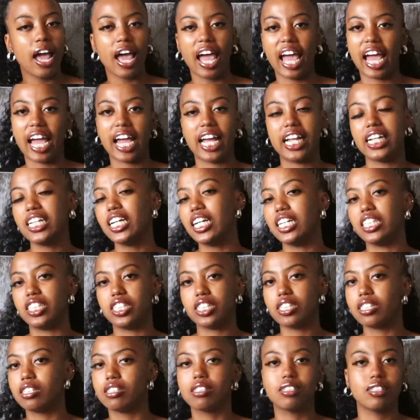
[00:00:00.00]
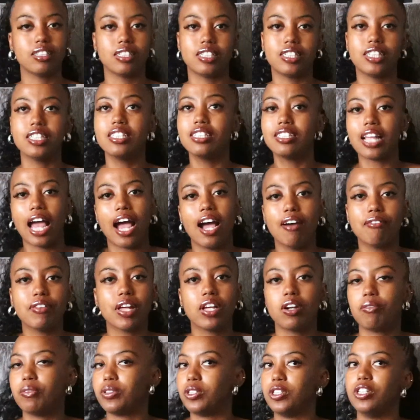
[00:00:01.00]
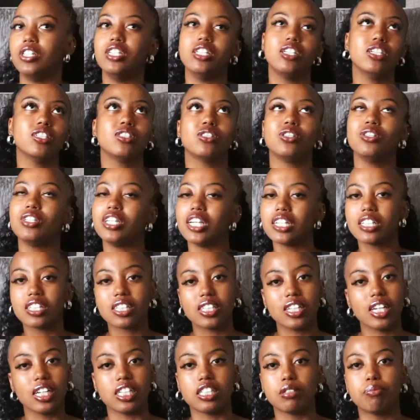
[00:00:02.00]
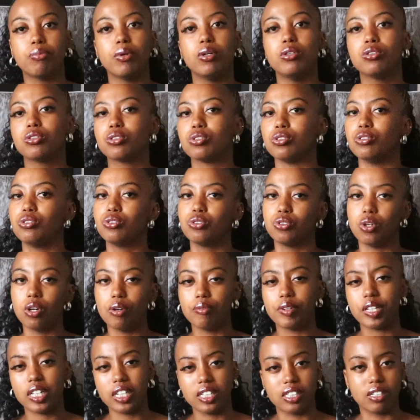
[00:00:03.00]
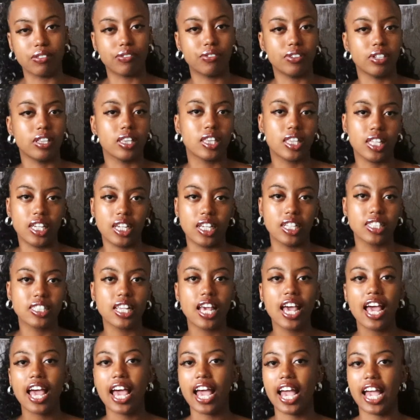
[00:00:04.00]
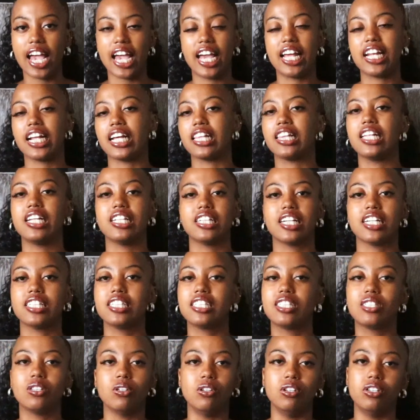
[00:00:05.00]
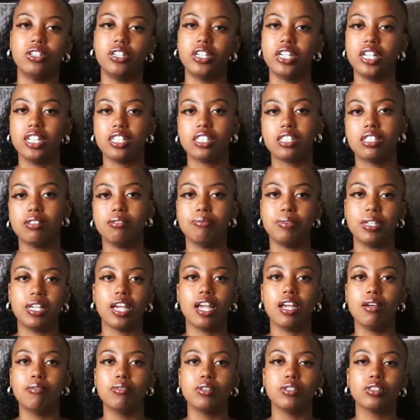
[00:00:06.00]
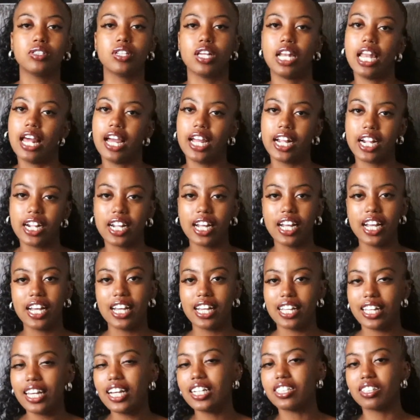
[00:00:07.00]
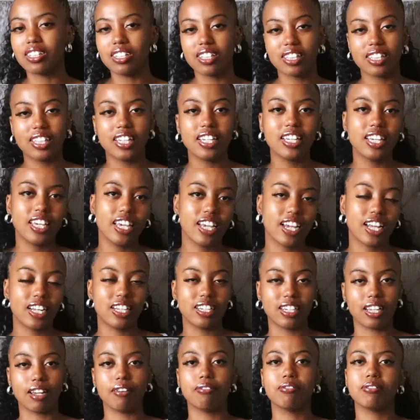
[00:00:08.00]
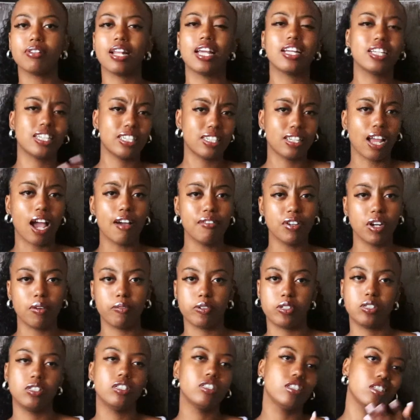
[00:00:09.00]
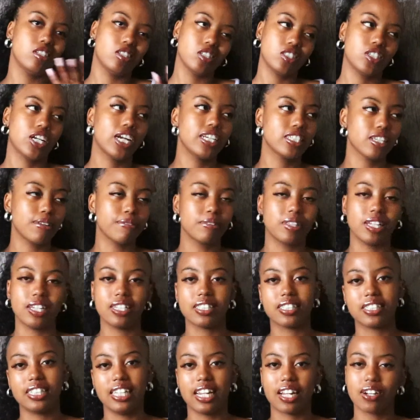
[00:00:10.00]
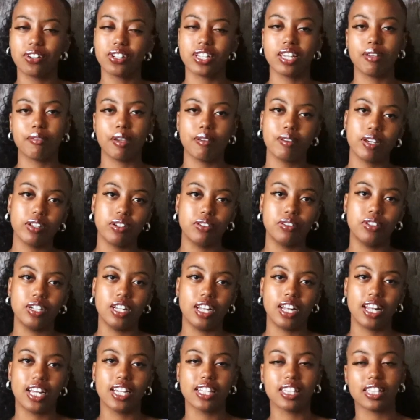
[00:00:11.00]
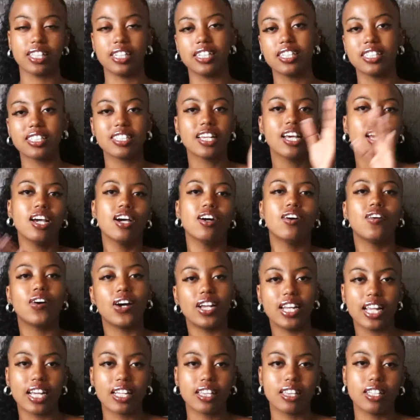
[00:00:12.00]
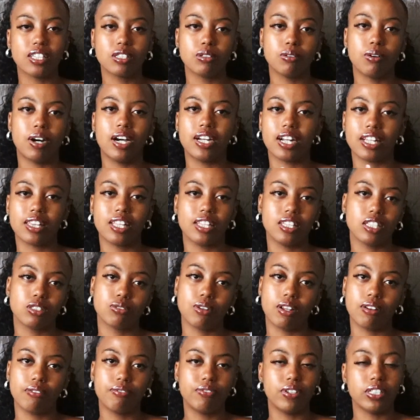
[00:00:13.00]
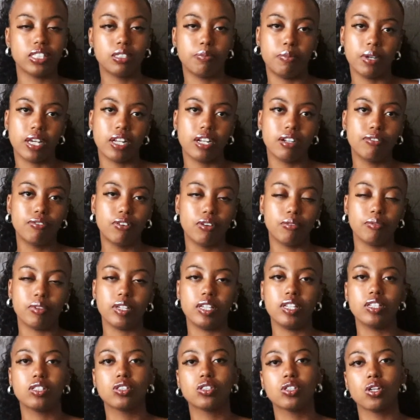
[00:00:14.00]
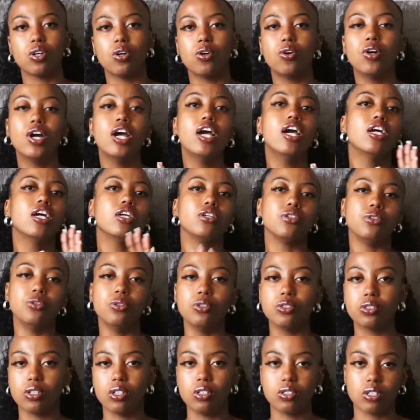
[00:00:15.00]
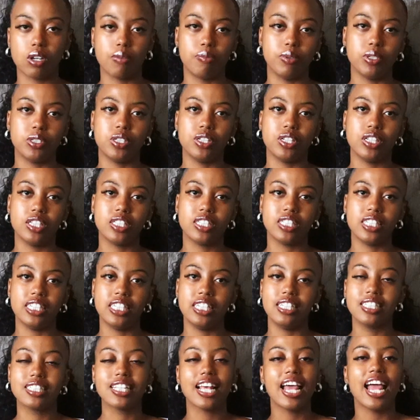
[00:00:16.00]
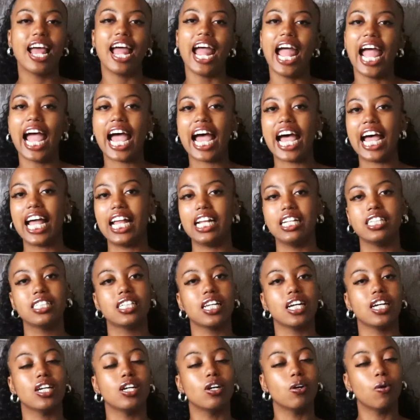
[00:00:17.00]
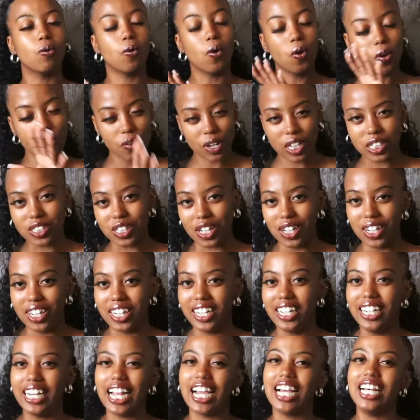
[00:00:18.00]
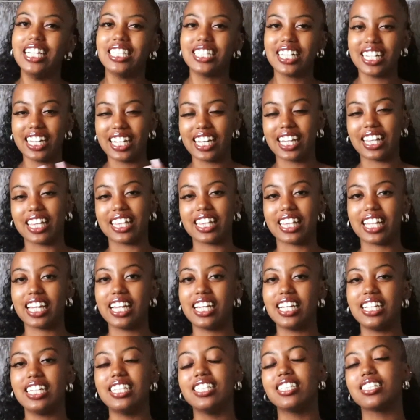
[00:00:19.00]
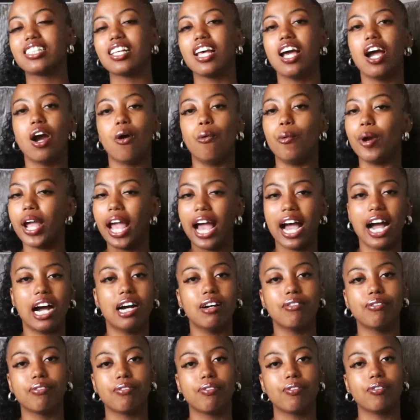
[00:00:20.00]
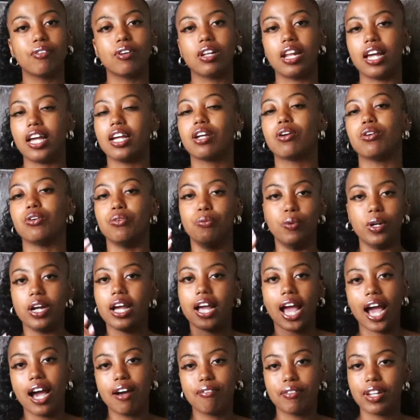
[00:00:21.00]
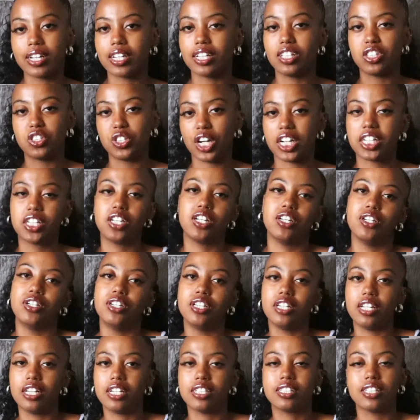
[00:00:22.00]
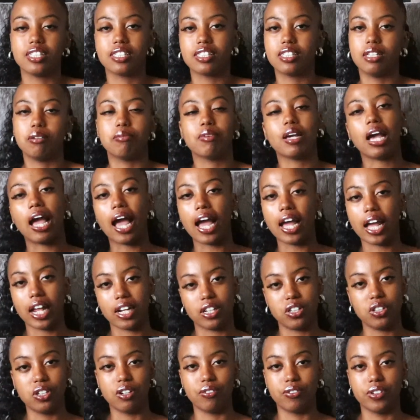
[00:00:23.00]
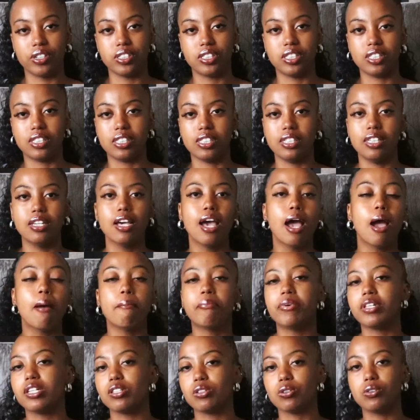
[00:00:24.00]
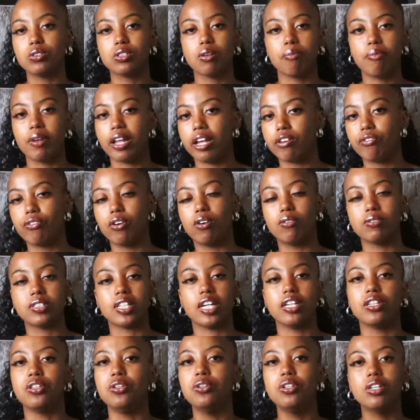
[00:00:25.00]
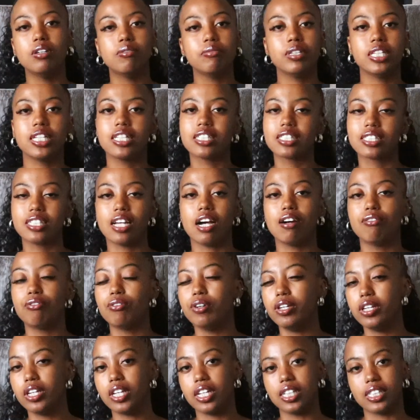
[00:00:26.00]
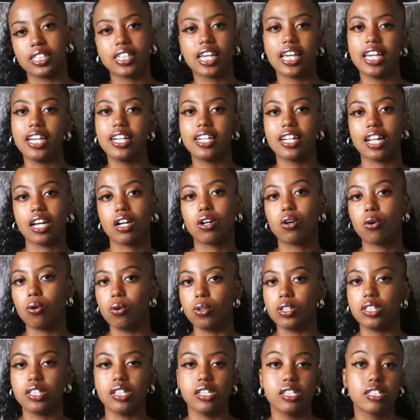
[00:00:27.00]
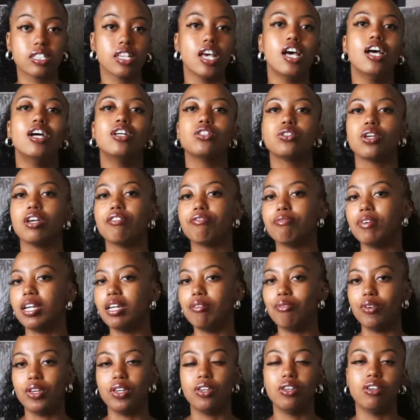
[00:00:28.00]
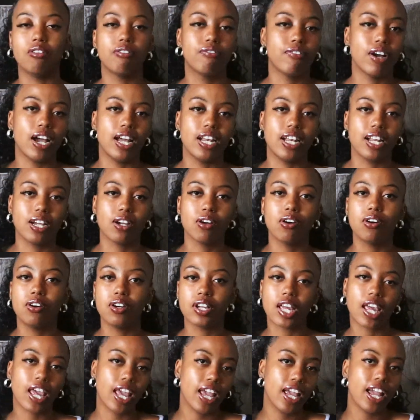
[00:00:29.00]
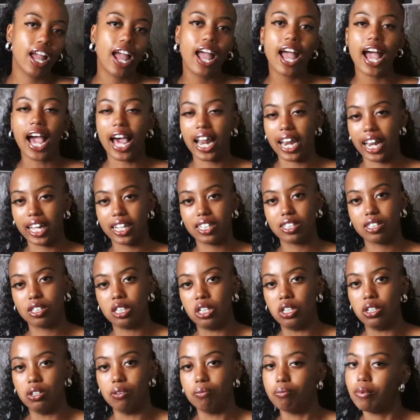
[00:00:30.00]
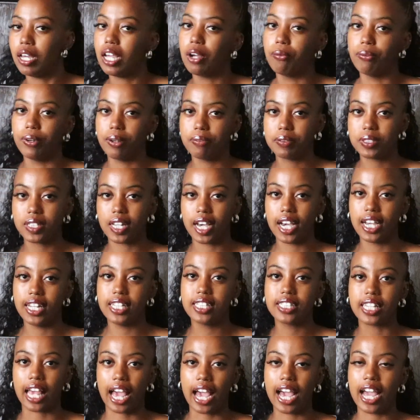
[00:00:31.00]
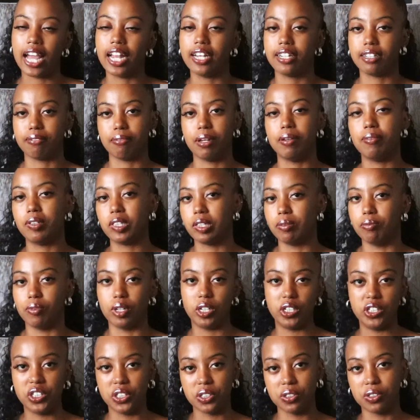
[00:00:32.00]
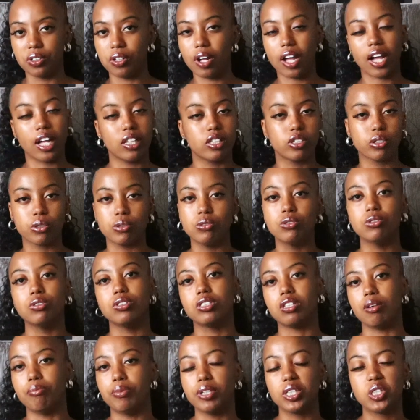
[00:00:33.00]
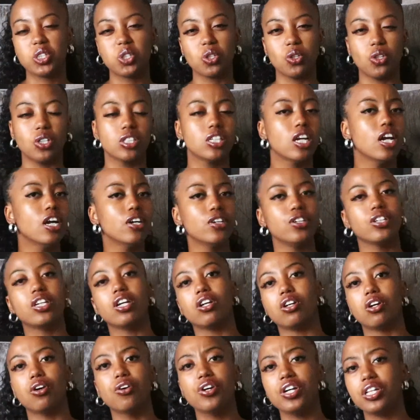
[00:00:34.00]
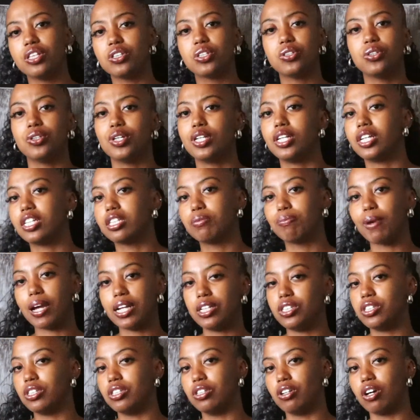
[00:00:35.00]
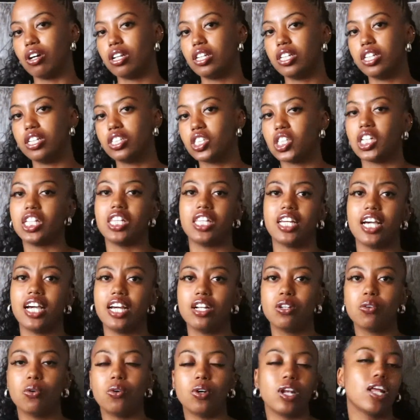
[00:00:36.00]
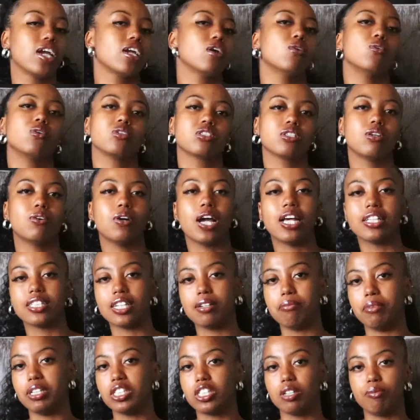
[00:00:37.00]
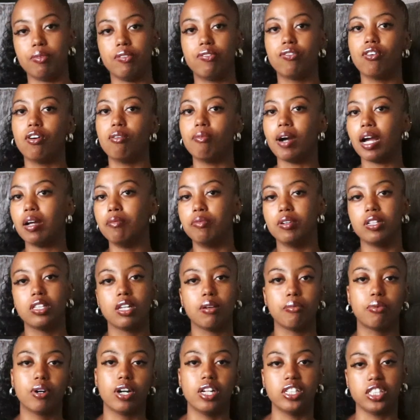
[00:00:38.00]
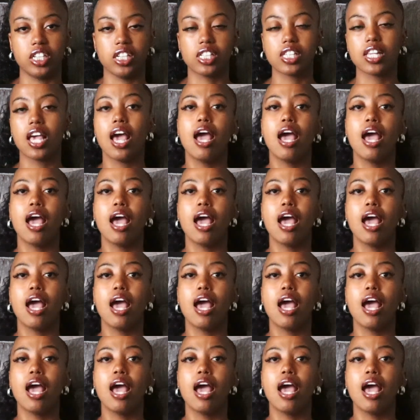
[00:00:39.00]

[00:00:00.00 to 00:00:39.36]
And yeah, just just have that opportunity because you get exposed to so many different things and I think that's so great to be able to like yeah start thinking and give like have an opportunity to try something see like okay maybe I don't really like this or oh, I like this one I think this one fits better for me so use those opportunities and always learn guys like there's we have like we have like a structured learning system at university but there's also platforms like udemy and stuff where you can take like courses so if maybe you find like oh okay i like to make websites and maybe the module at school is a bit short you can go into and expand your knowledge on that or like also as i mentioned before by building projects